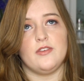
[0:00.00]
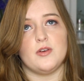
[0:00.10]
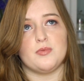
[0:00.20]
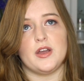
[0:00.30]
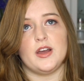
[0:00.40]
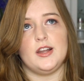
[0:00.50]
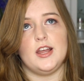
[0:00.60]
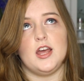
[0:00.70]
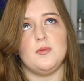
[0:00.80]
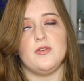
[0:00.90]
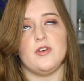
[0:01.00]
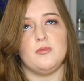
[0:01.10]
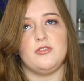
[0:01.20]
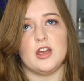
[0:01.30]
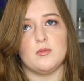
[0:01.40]
if I break a limb, if
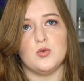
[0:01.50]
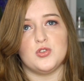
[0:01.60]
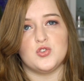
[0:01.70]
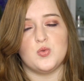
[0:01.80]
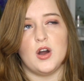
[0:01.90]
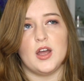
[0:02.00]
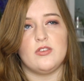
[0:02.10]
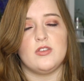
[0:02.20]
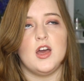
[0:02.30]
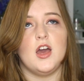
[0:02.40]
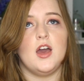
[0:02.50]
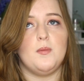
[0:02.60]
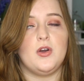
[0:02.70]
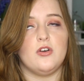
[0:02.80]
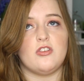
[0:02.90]
I'm sick more than twice,
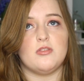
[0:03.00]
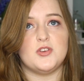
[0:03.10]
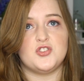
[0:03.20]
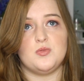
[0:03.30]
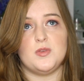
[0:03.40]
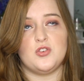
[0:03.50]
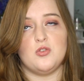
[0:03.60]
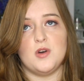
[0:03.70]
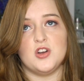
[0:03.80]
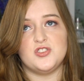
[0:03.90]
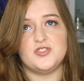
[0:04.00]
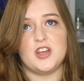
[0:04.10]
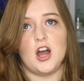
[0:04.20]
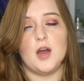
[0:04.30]
because it's a medical emergency.